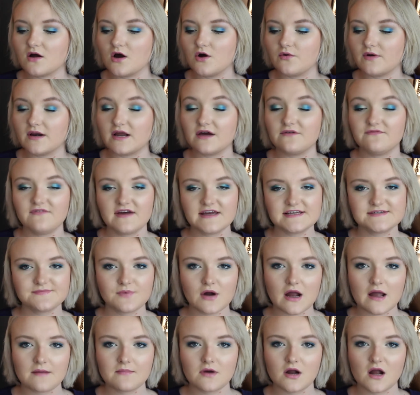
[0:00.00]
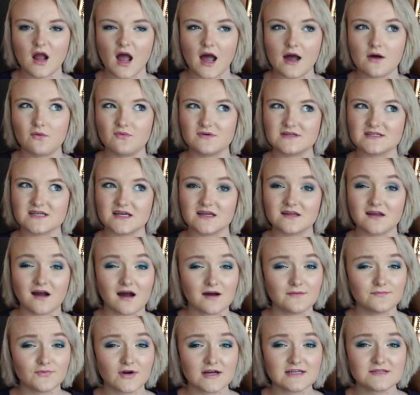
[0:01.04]
Coconut Face Primer. I was
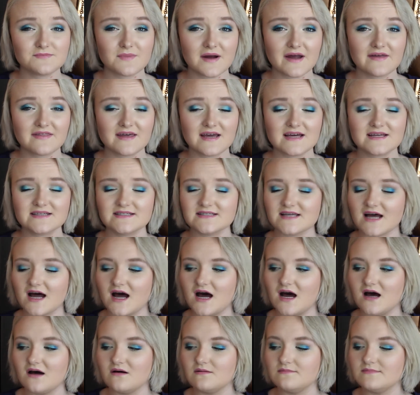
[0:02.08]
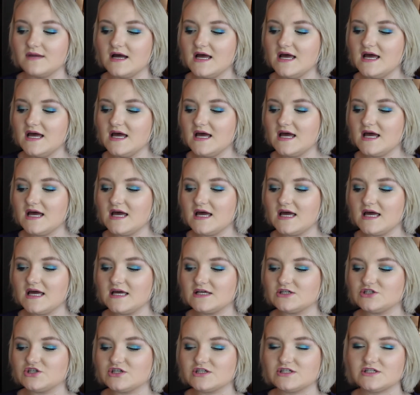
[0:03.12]
not impressed by this. Um,
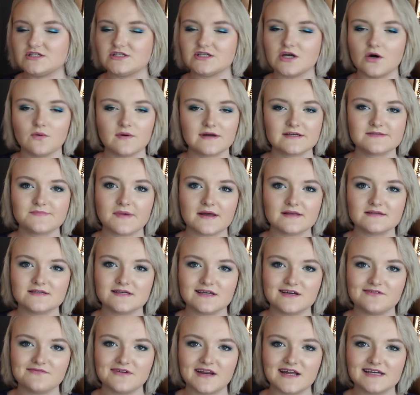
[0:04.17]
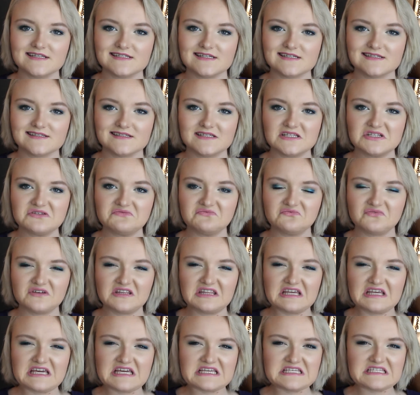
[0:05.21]
it's just so expensive and I didn't
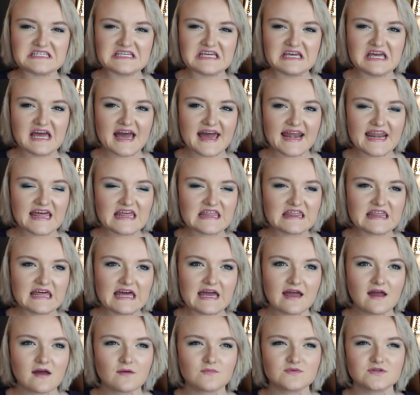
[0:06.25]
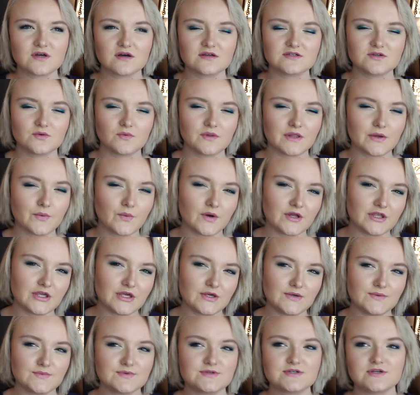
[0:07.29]
really see anything. It was also only one
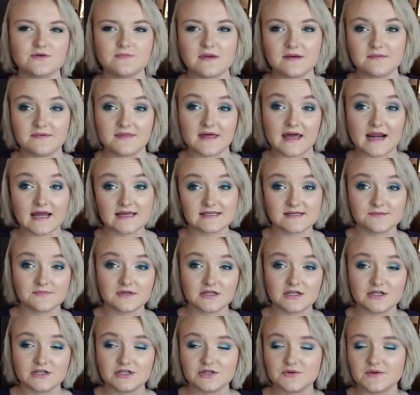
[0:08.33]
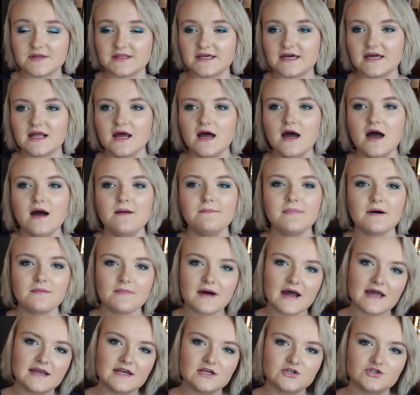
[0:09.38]
use, so maybe that had something to do with it. But
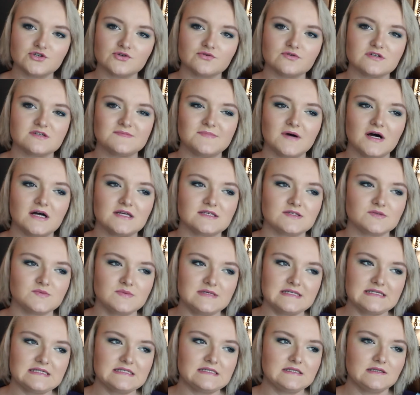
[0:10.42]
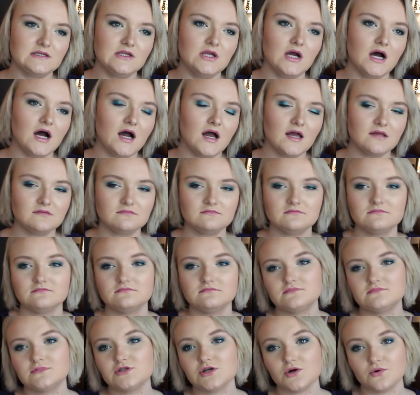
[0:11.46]
my initial response was not
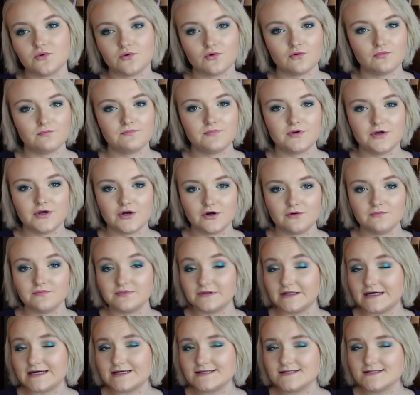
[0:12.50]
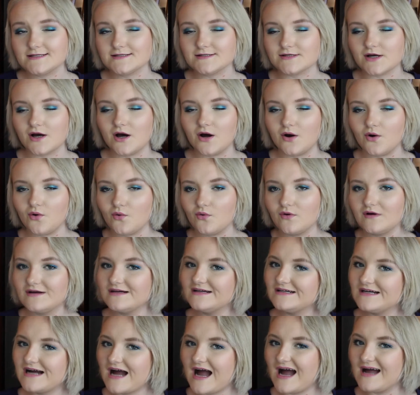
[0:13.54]
total pure bliss, so
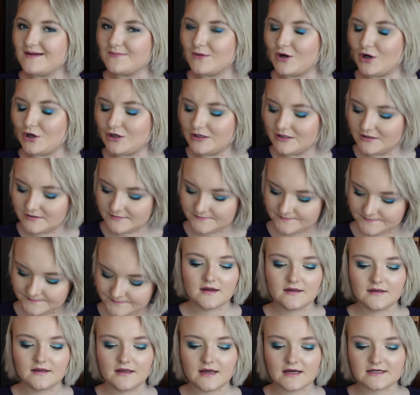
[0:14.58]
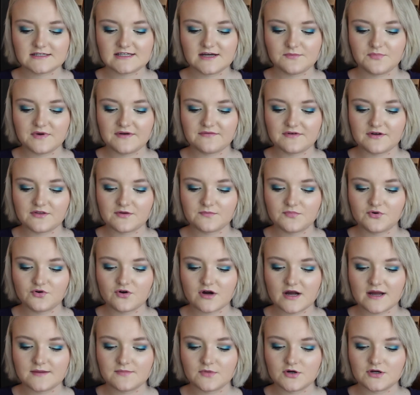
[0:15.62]
I'm good. Next up, we have another
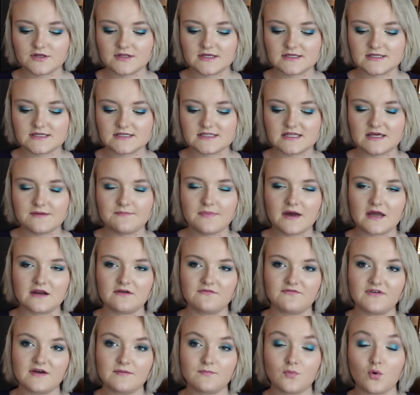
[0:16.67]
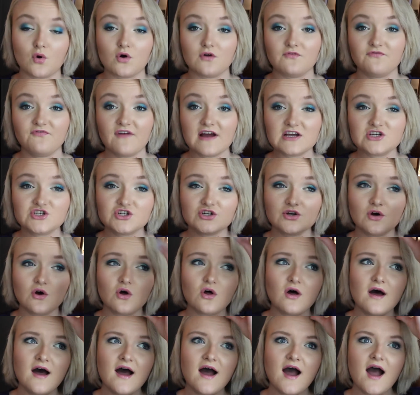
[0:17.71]
primer. This is the Benefit
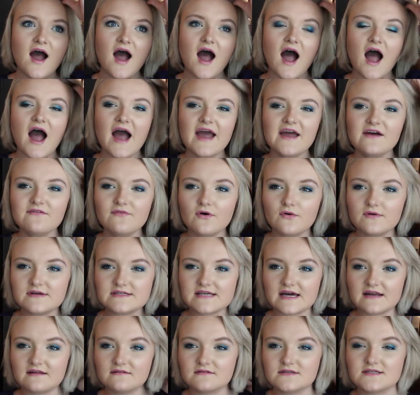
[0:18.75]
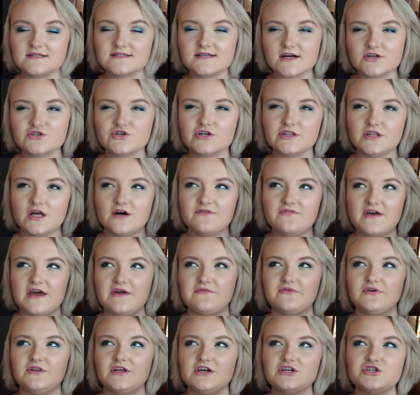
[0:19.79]
POREfessional. I have always had a, such a
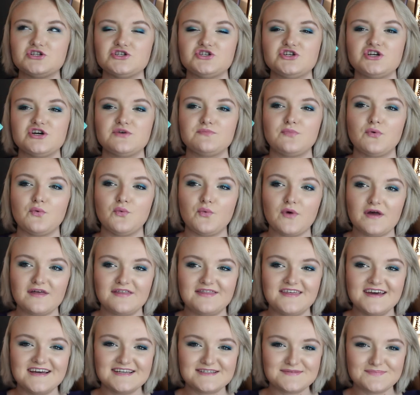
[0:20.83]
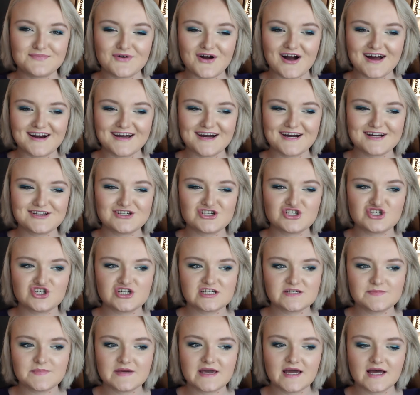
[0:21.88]
love-hate relationship with this product
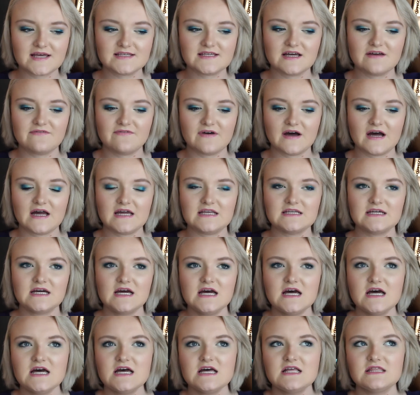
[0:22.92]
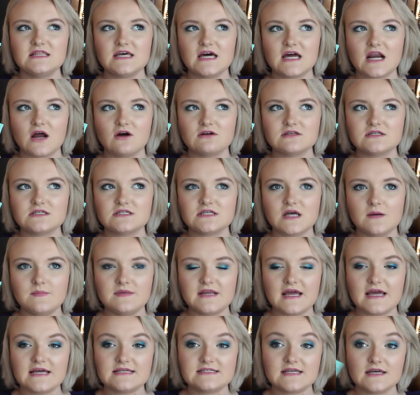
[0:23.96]
just because I find that on some
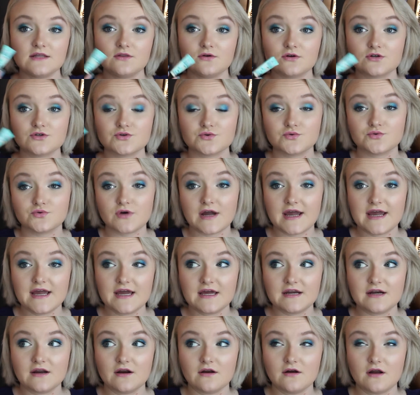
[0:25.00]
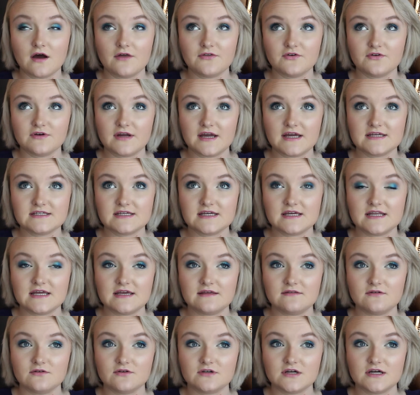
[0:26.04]
days it looks great and on other days it
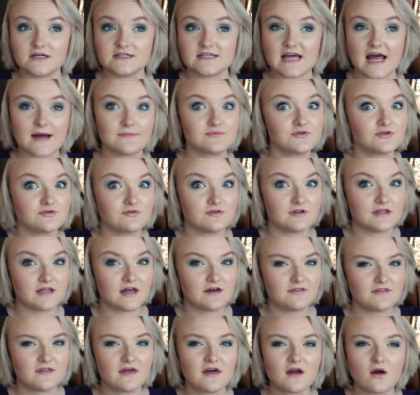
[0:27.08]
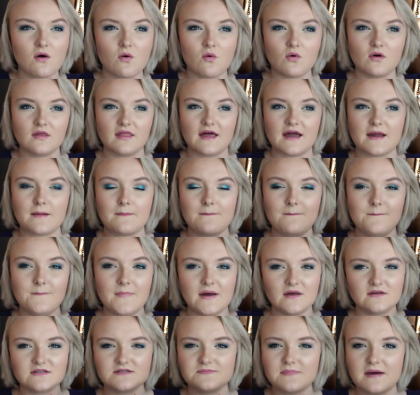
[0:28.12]
either does absolutely nothing or like
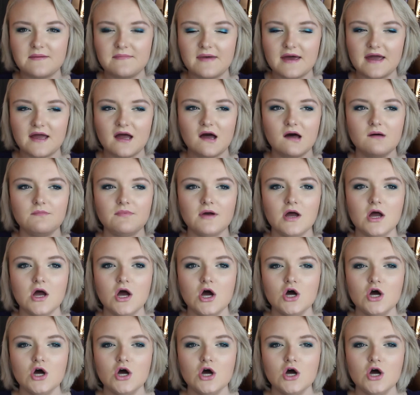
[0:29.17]
melts my makeup.